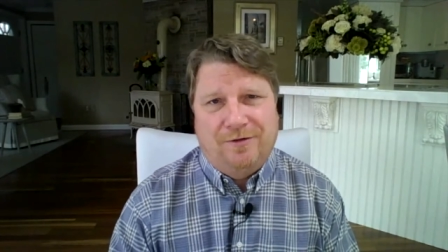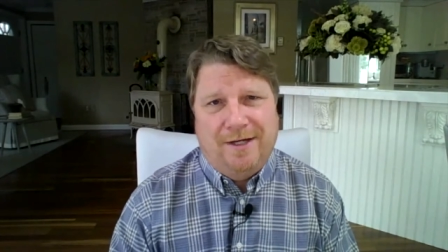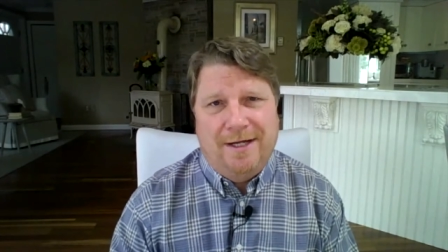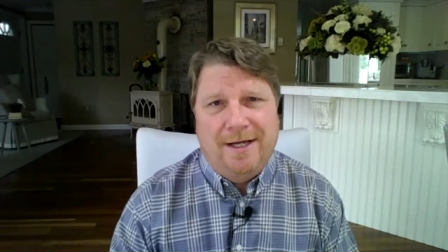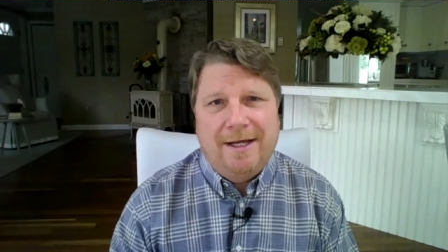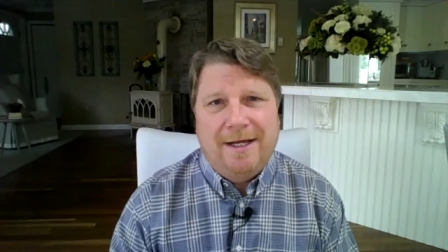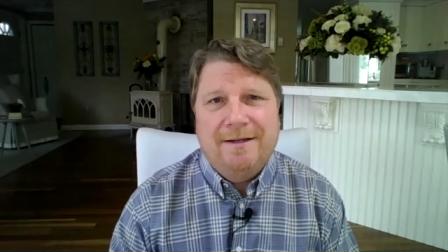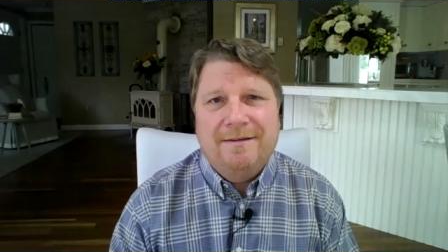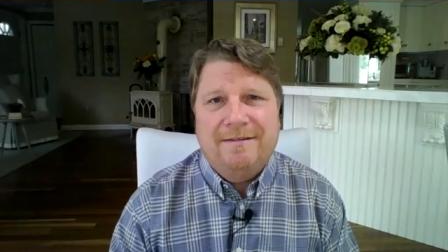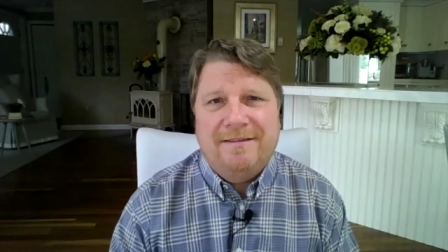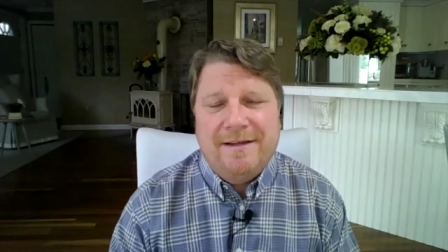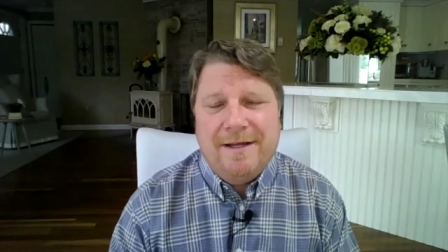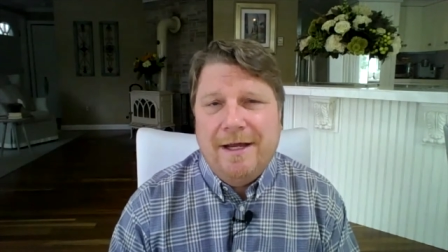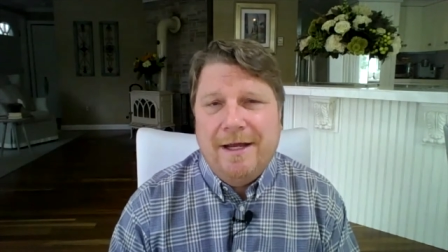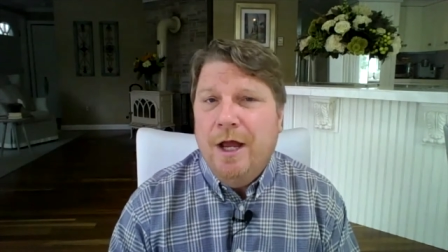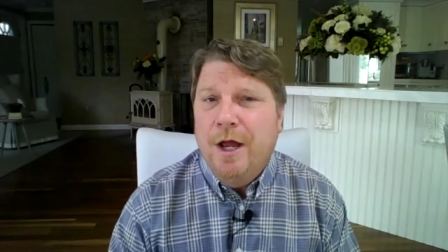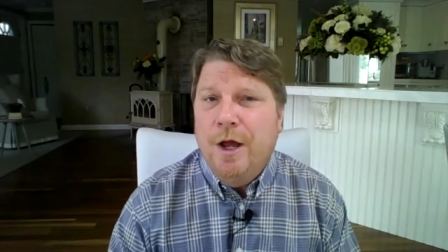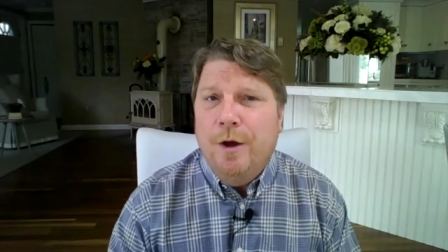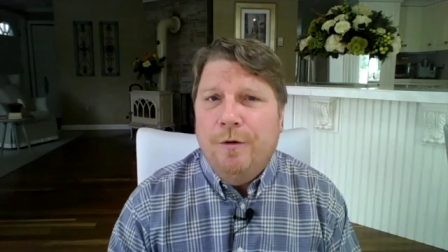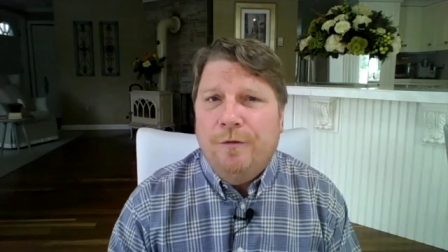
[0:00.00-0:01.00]
He is
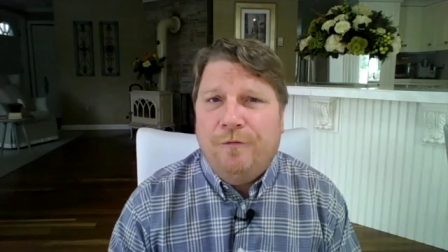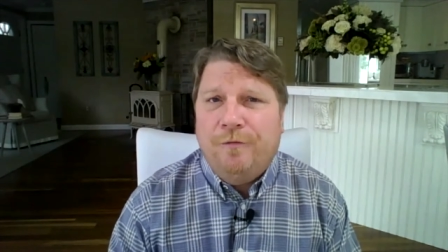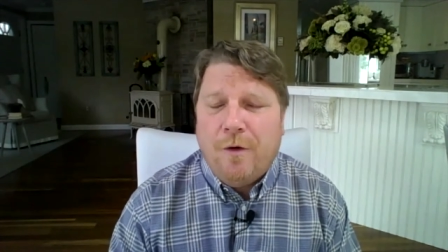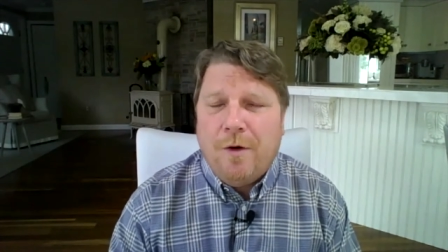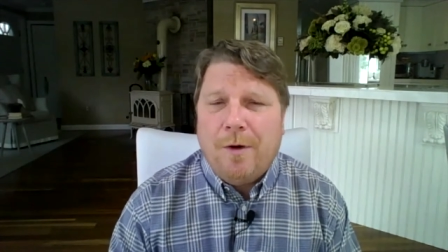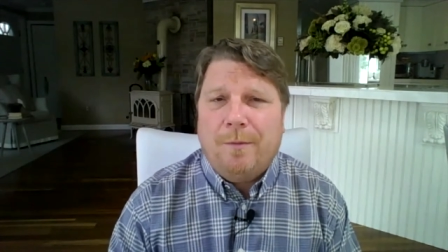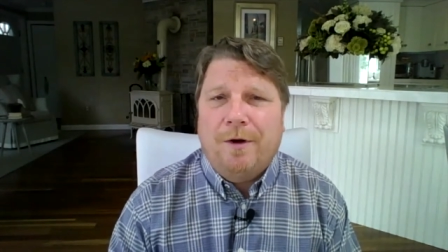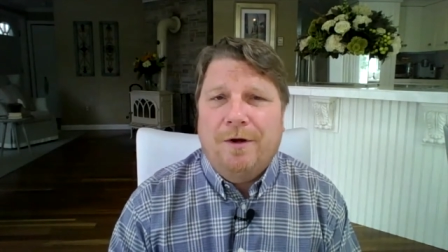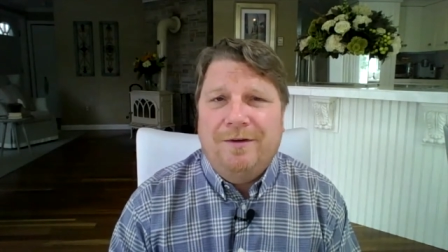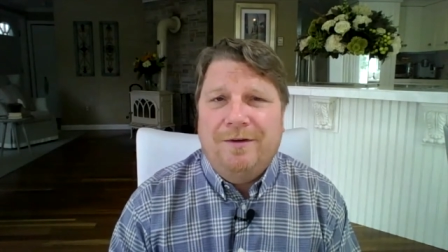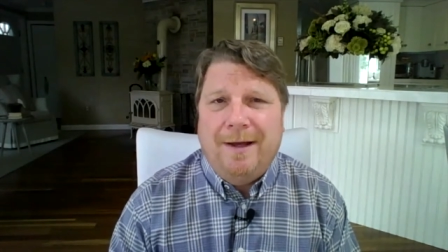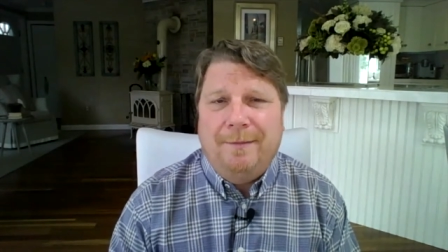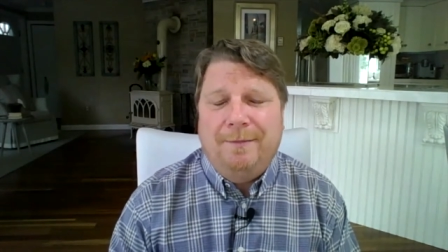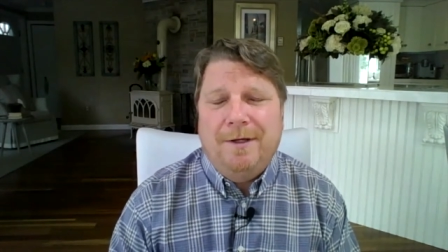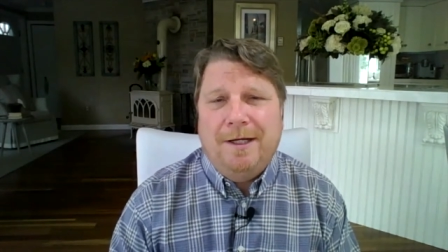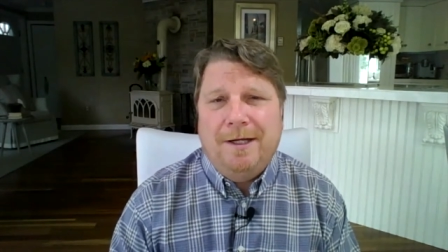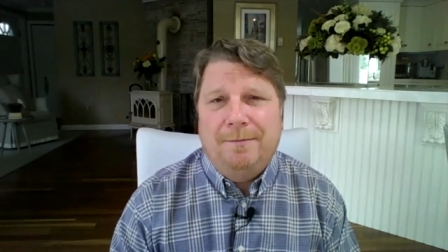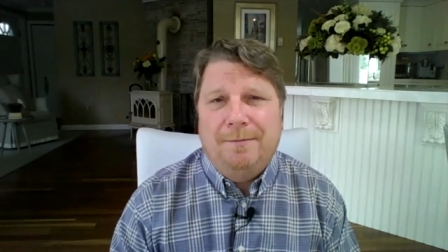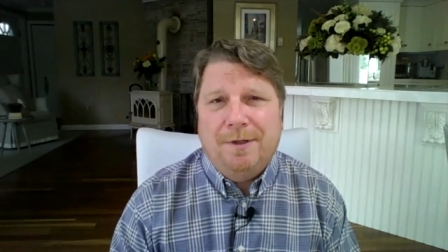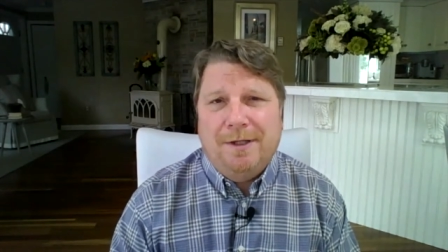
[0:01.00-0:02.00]
the former
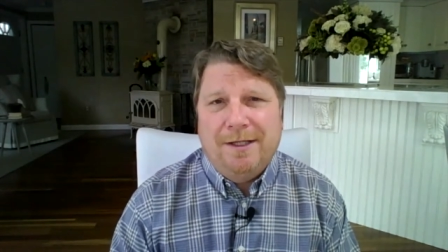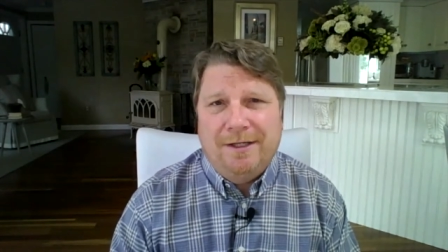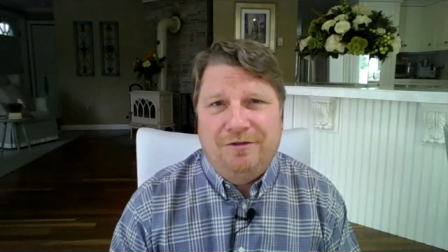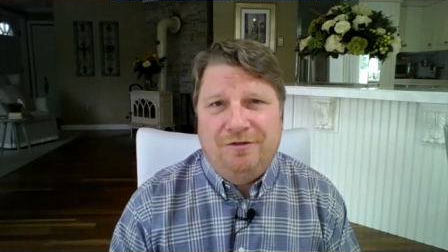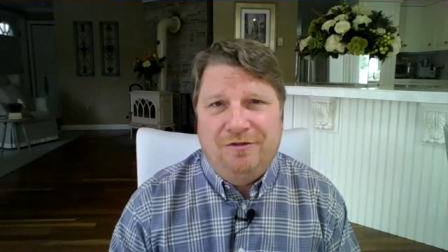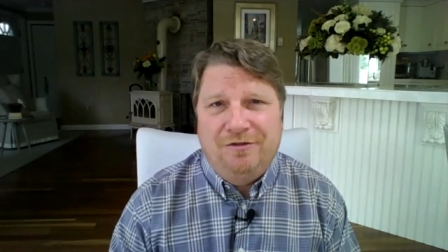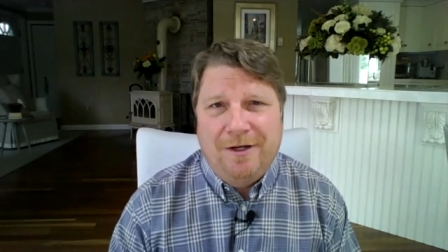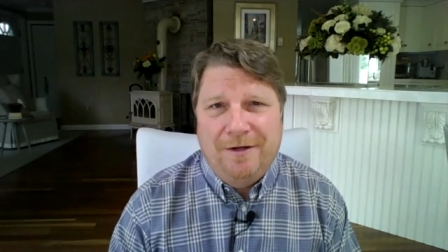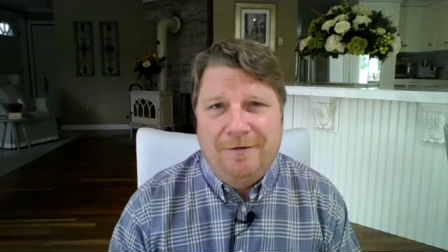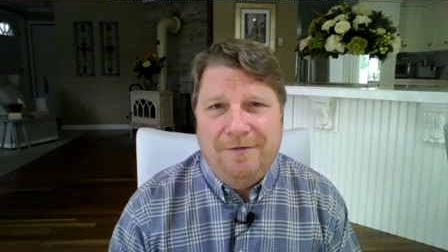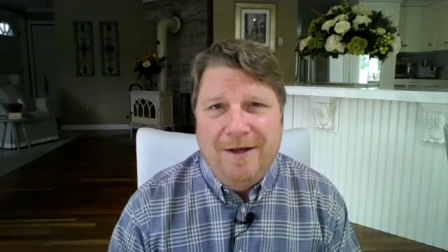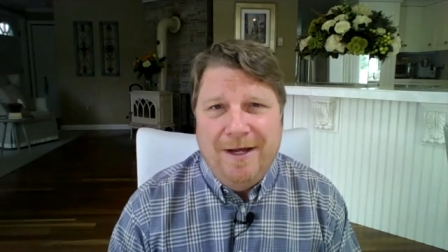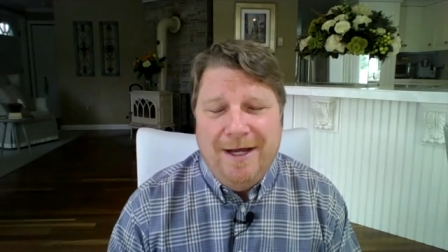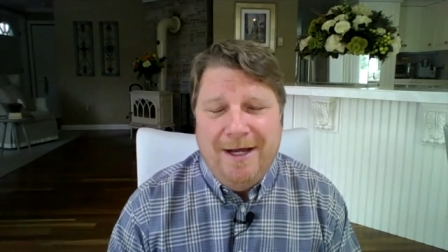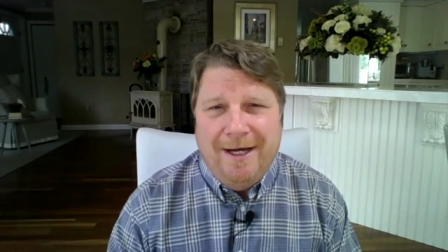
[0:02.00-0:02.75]
deputy police chief